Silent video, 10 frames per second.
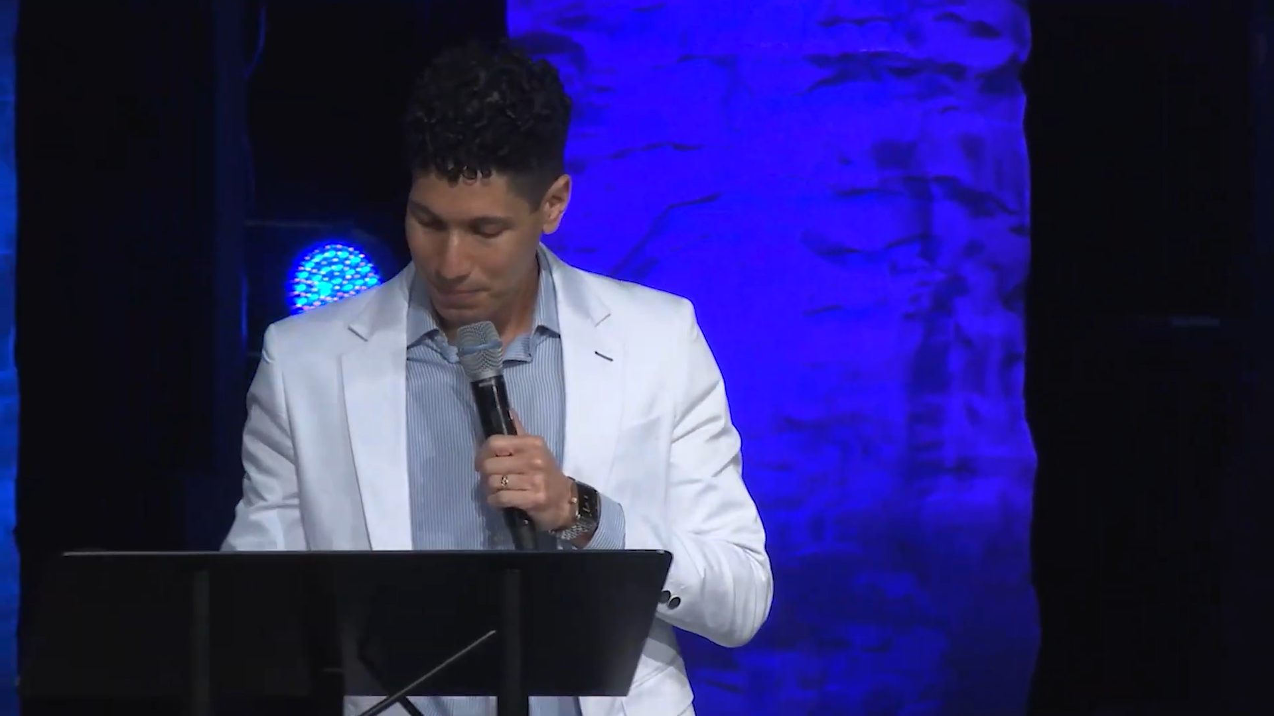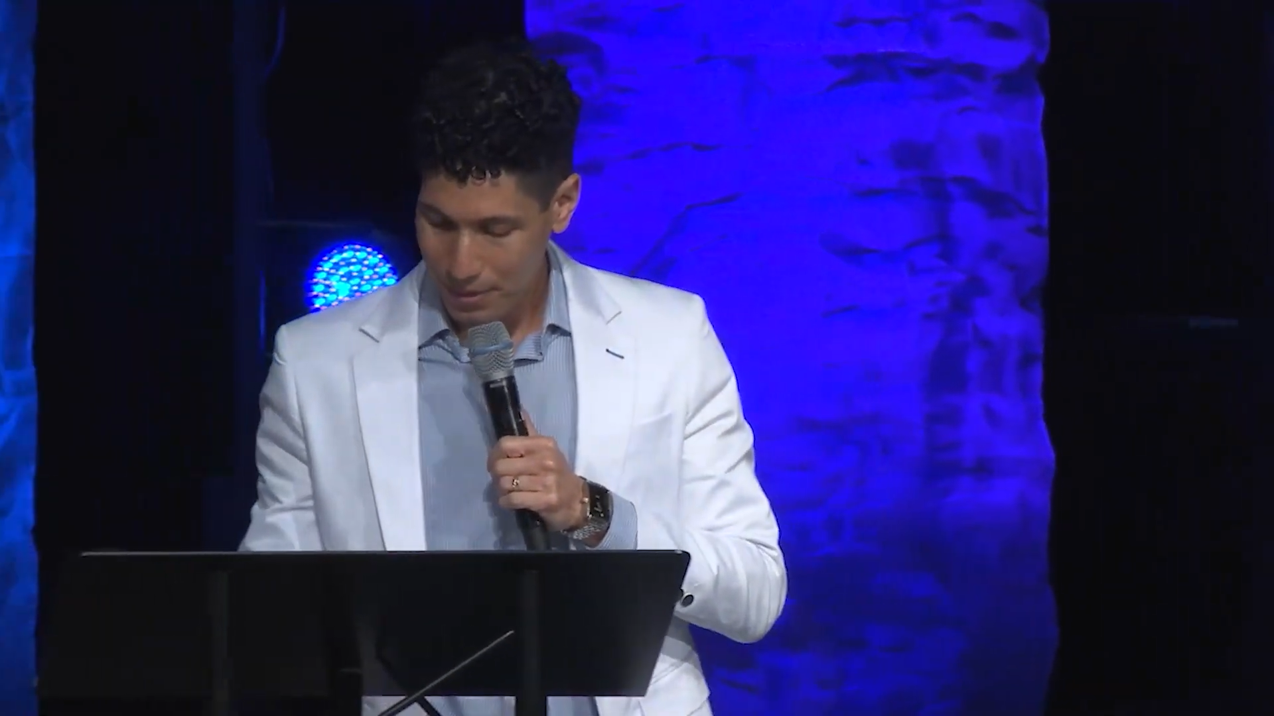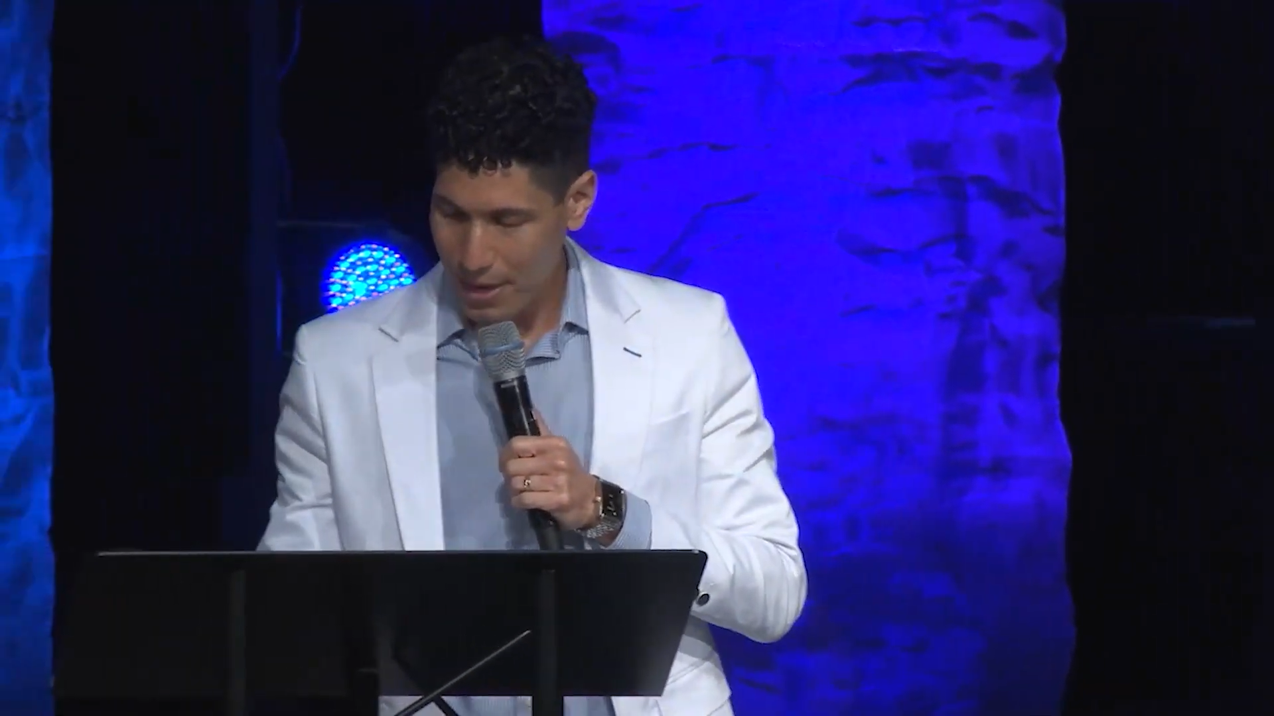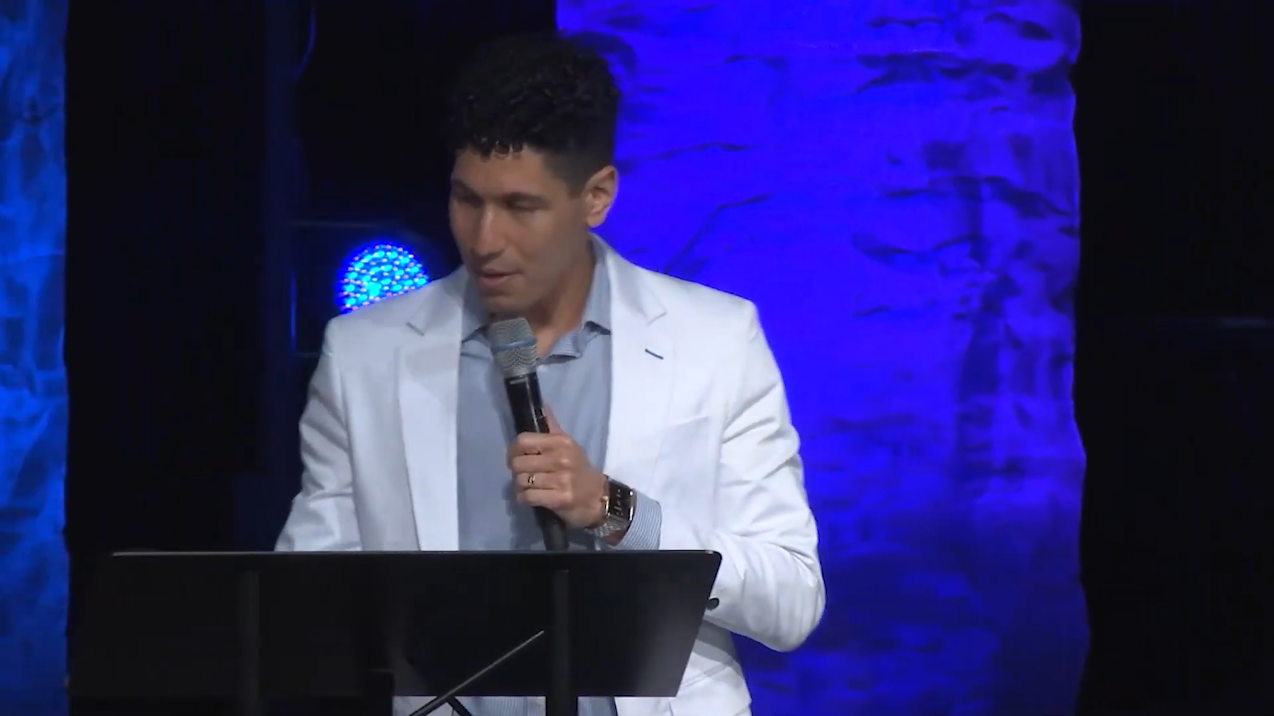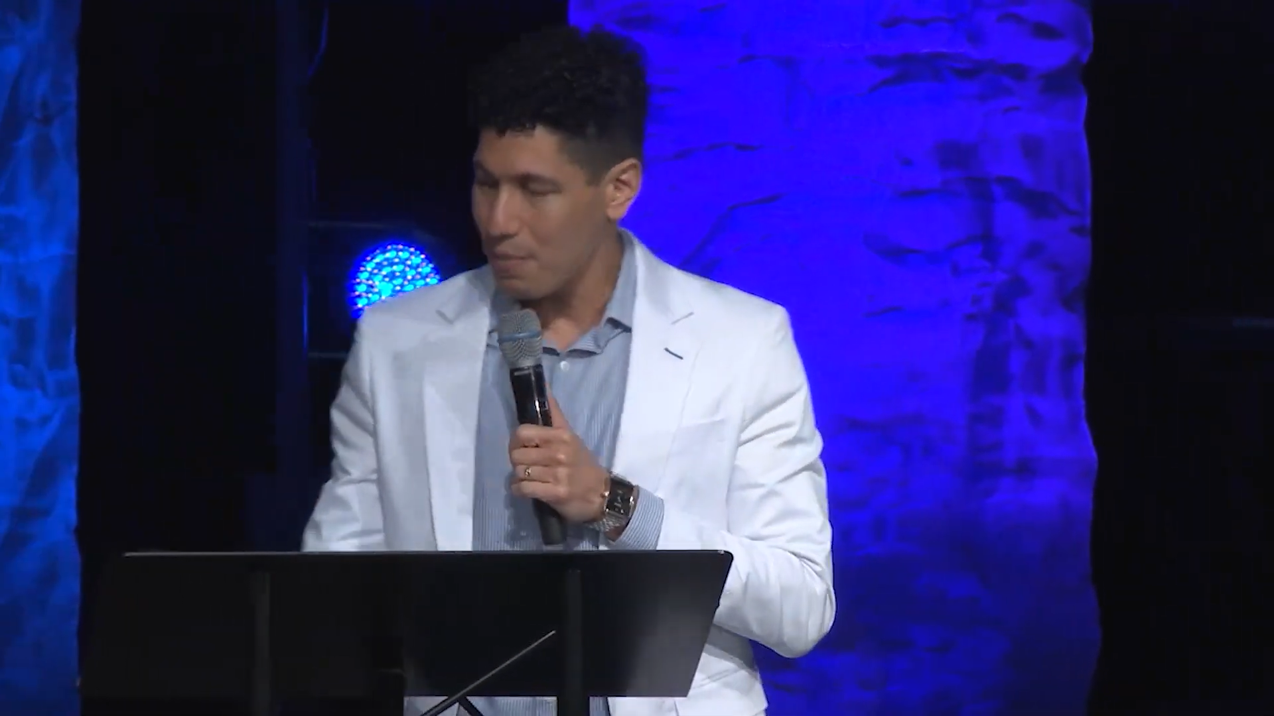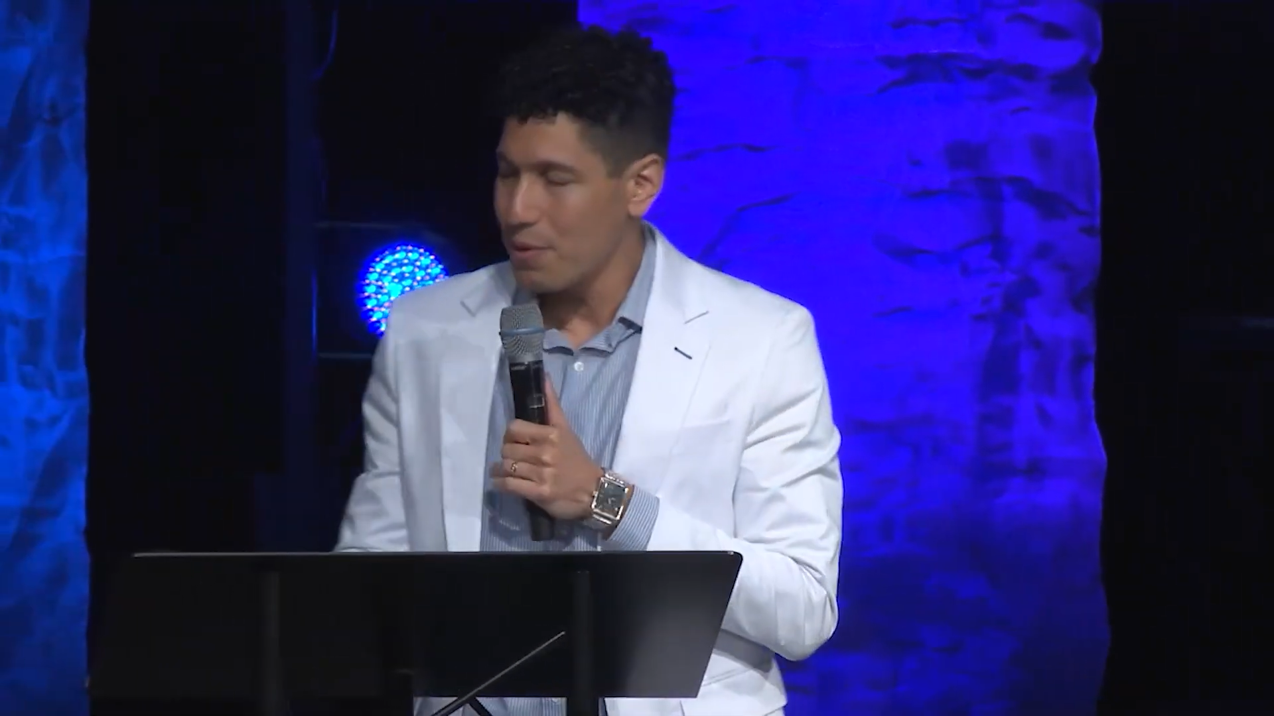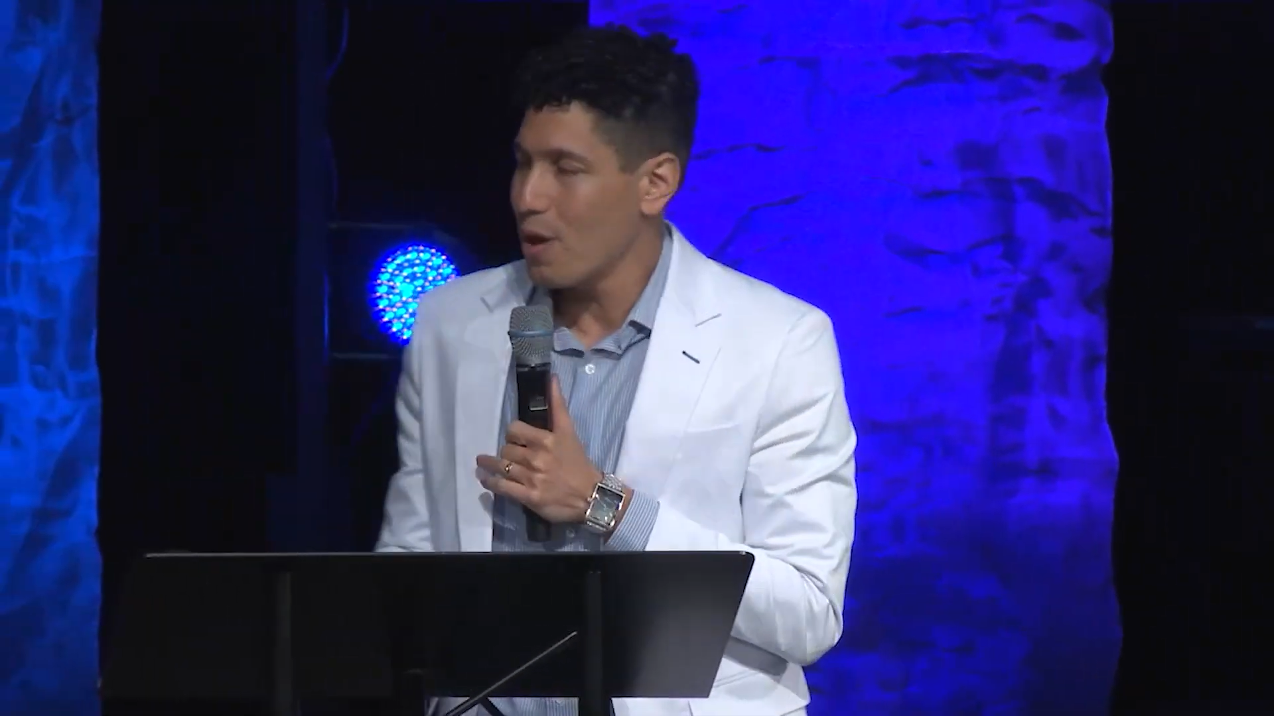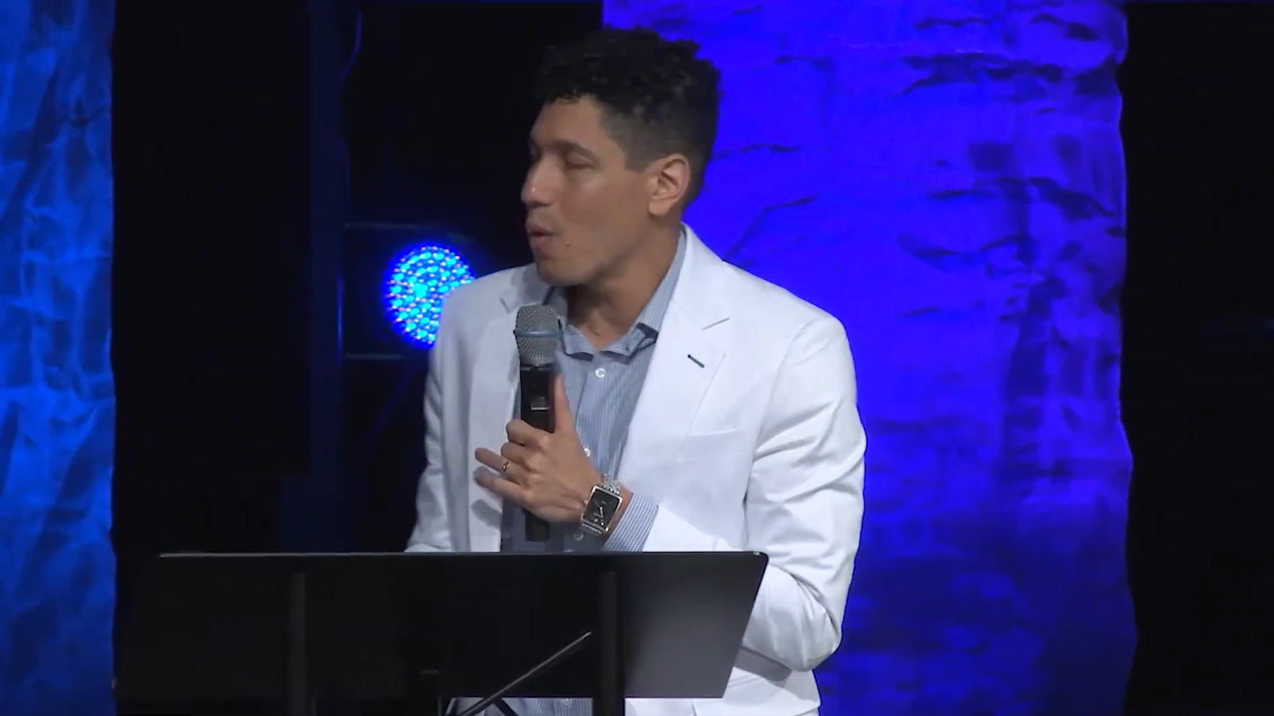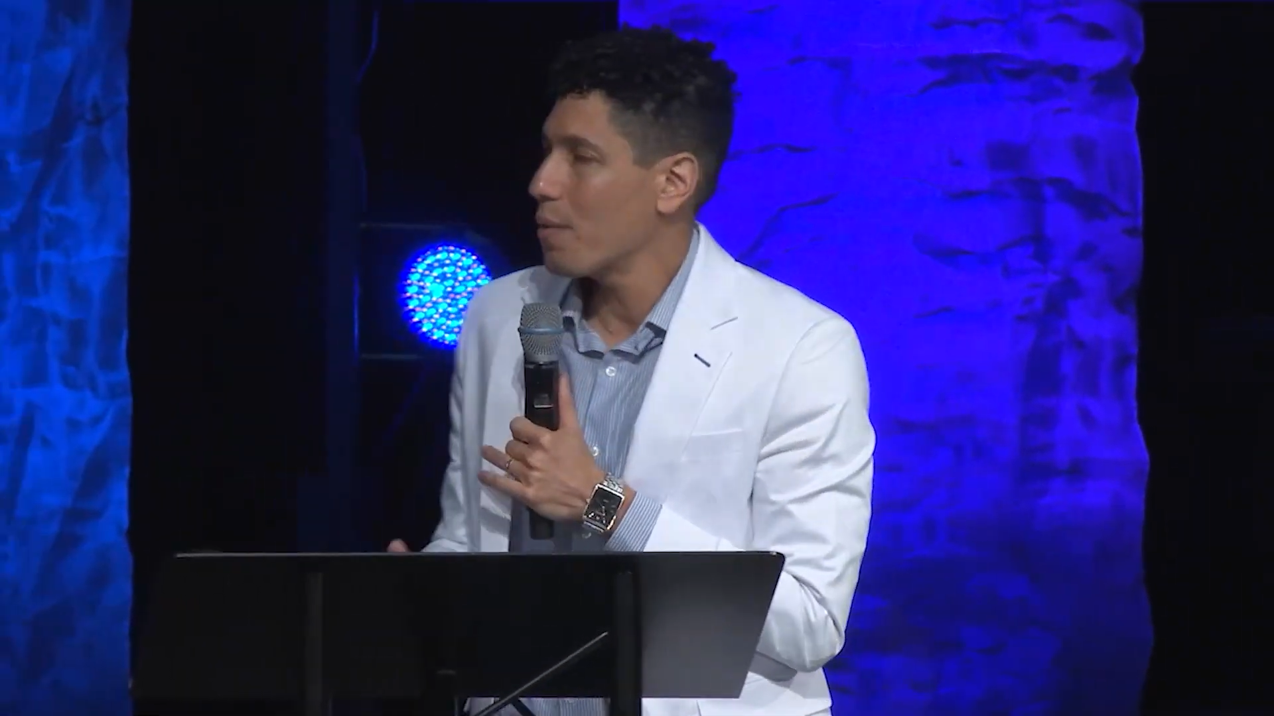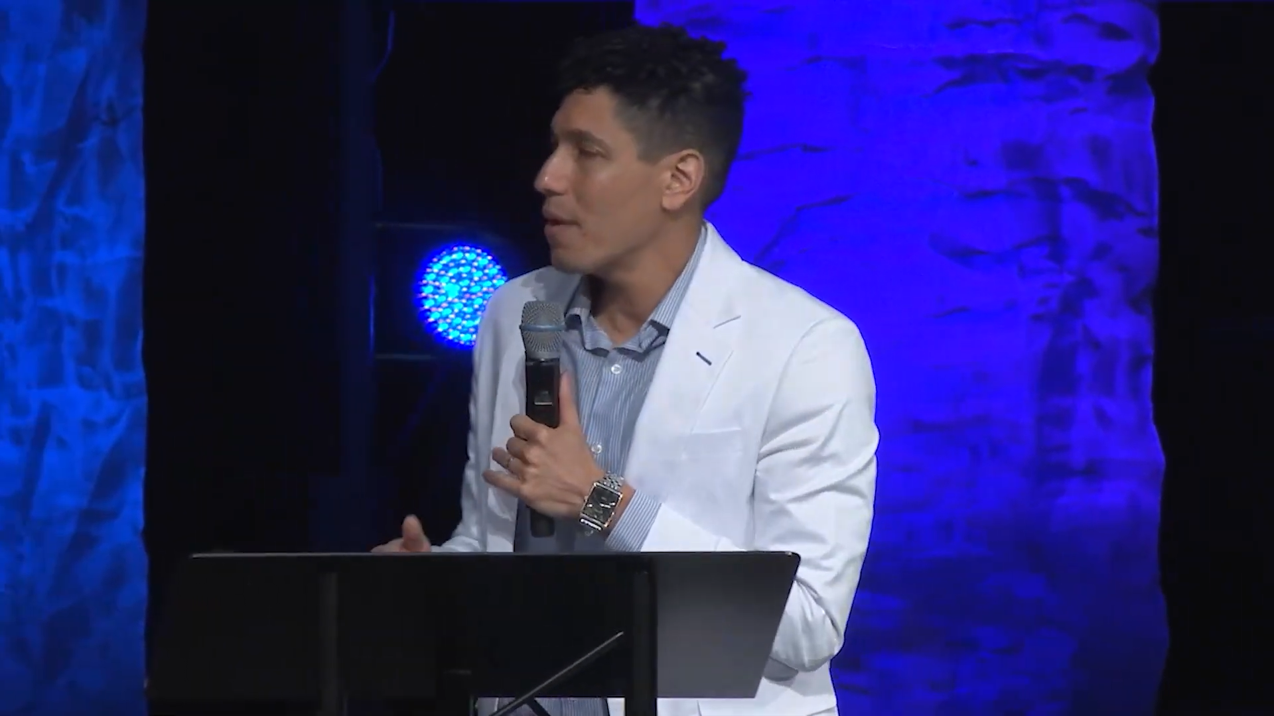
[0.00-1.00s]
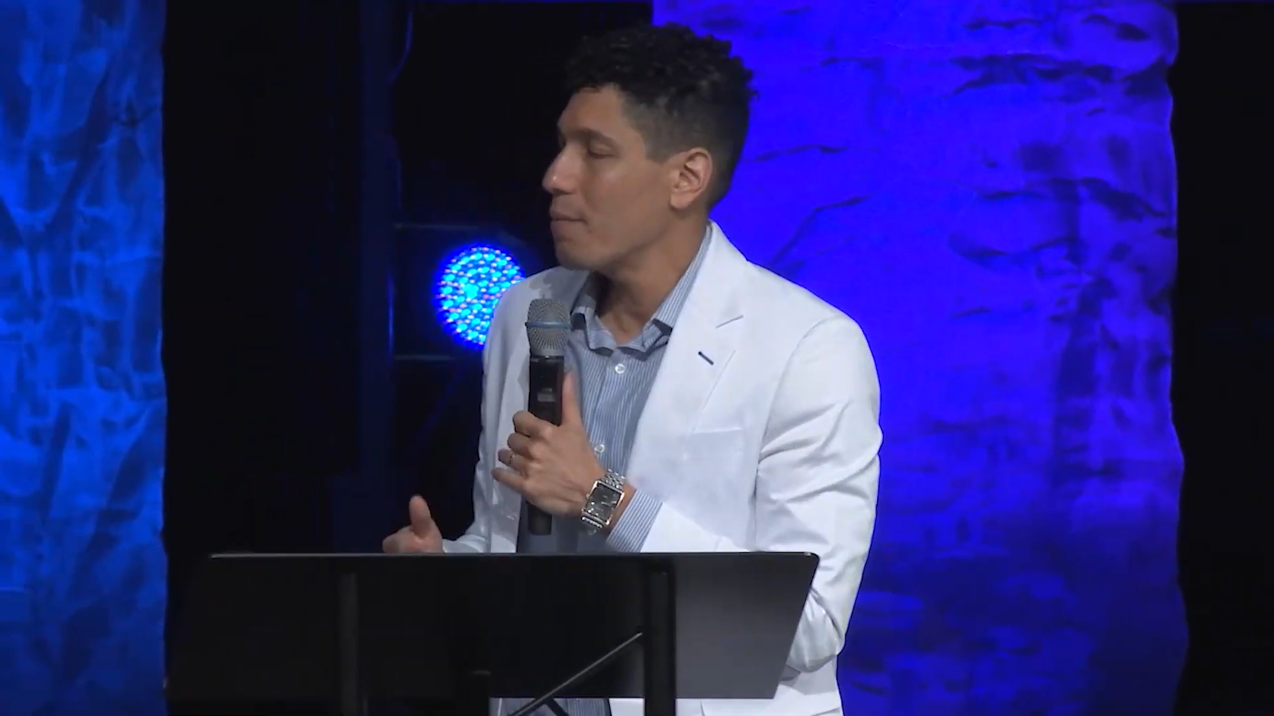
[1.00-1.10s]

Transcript: And you know,